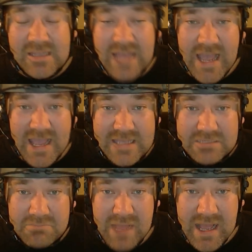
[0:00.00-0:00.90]
that
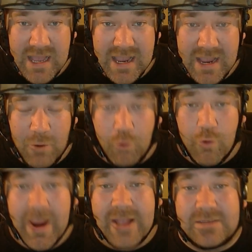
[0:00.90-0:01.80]
is my
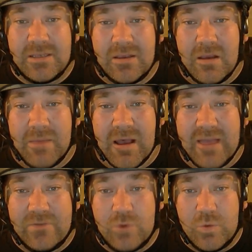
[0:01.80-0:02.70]
rant about
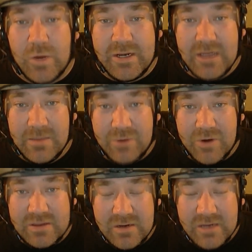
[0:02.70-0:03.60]
everyone wanting to
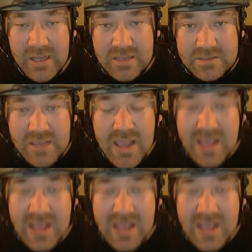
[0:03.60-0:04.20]
upgrade their guns.